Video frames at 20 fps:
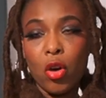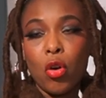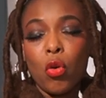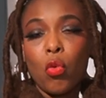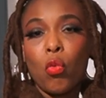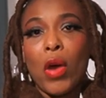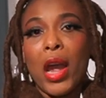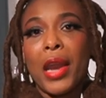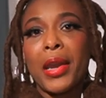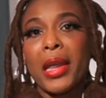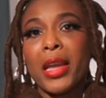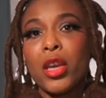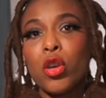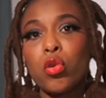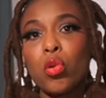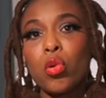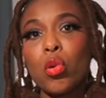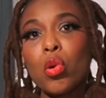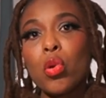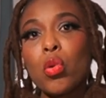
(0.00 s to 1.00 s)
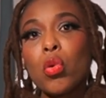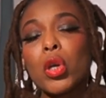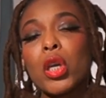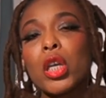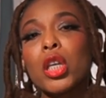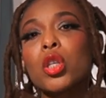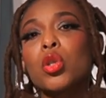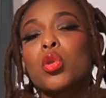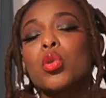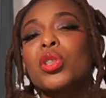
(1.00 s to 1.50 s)
When you look
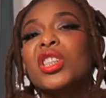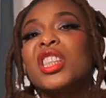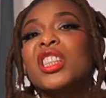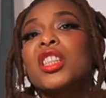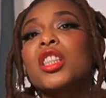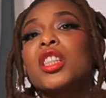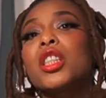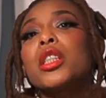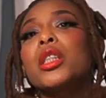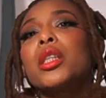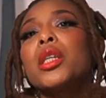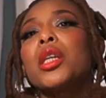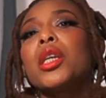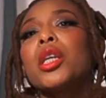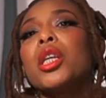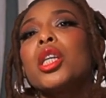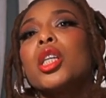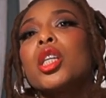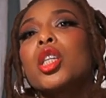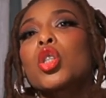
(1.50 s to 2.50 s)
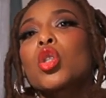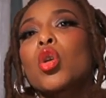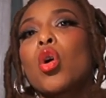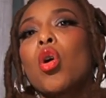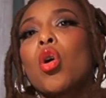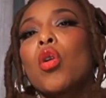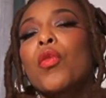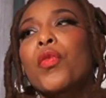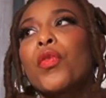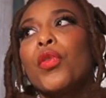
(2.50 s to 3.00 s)
into the tiers
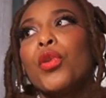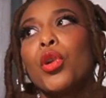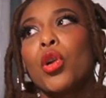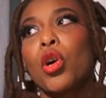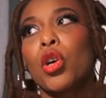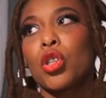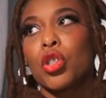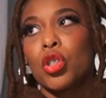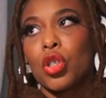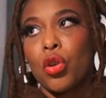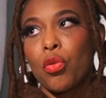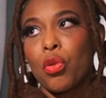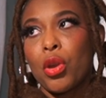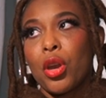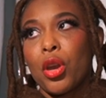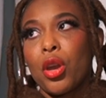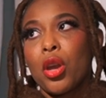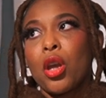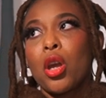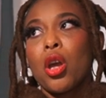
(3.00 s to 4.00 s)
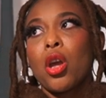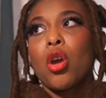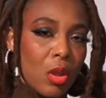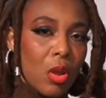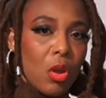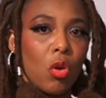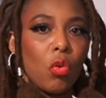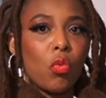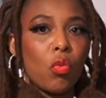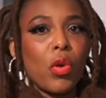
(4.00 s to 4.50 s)
of luxury,
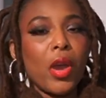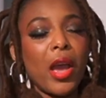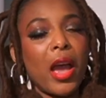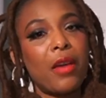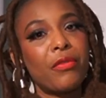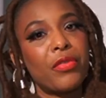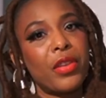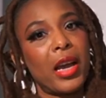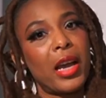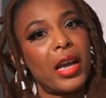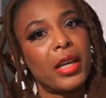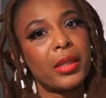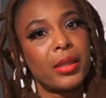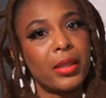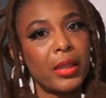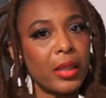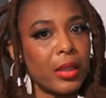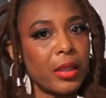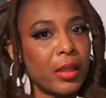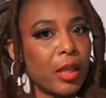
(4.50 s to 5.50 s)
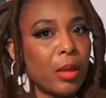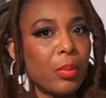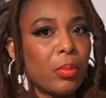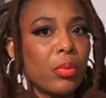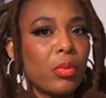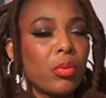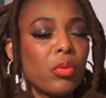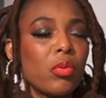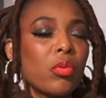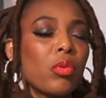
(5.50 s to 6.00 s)
we have the
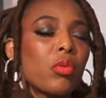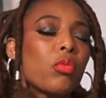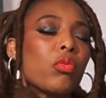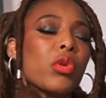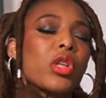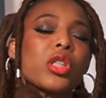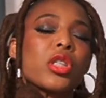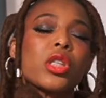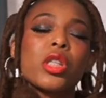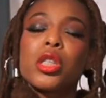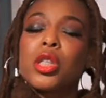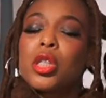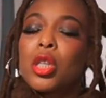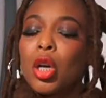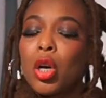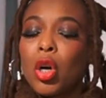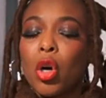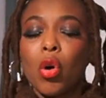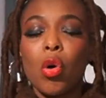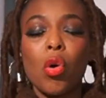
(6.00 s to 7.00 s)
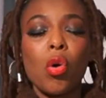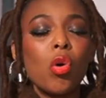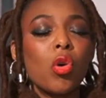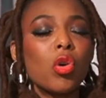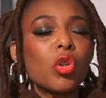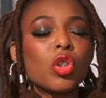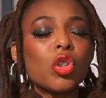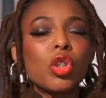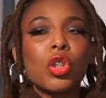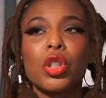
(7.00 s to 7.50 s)
accessible, which is the
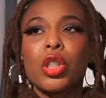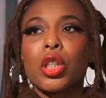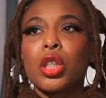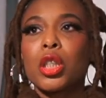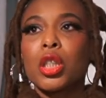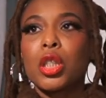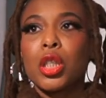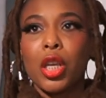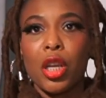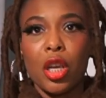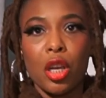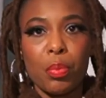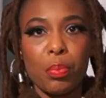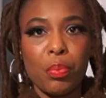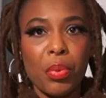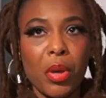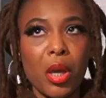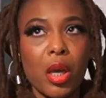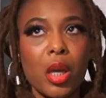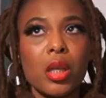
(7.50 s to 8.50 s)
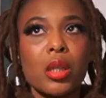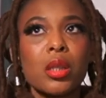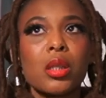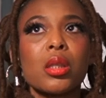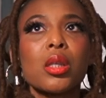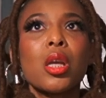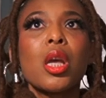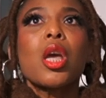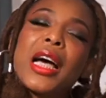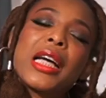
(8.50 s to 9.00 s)
coach, the skate
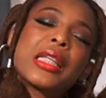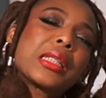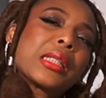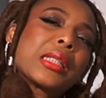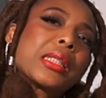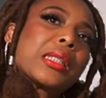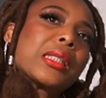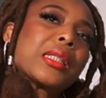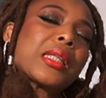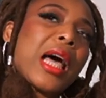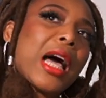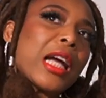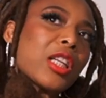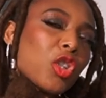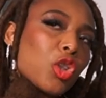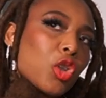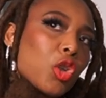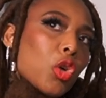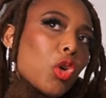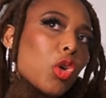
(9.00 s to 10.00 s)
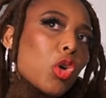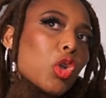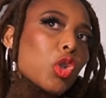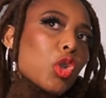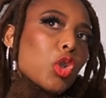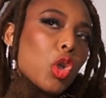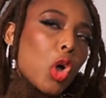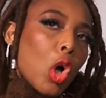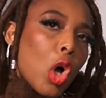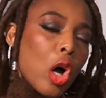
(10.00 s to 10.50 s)
pits. As the touch
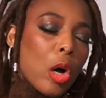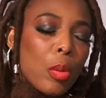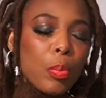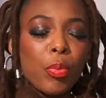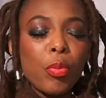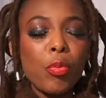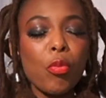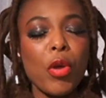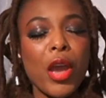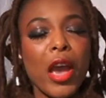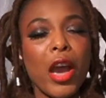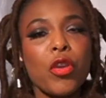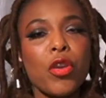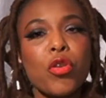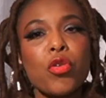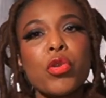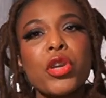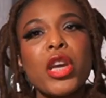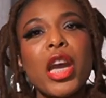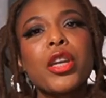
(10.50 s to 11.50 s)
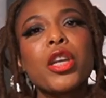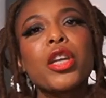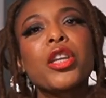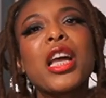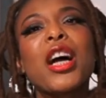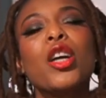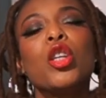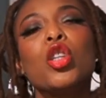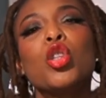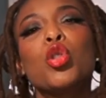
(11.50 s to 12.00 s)
goes up, where you getting
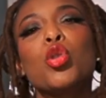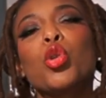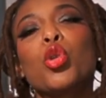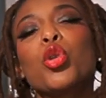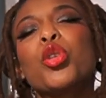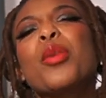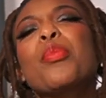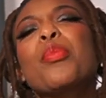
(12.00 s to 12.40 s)
into the